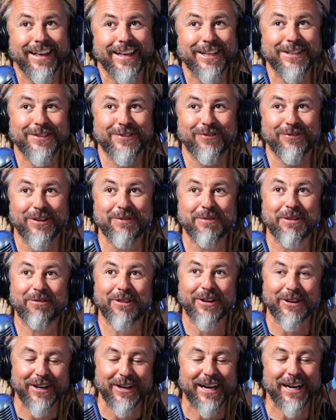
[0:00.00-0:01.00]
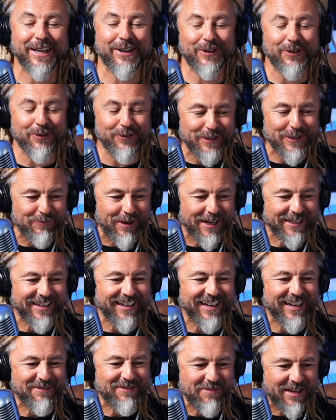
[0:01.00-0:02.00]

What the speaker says: is from the fear of God or the respect of God,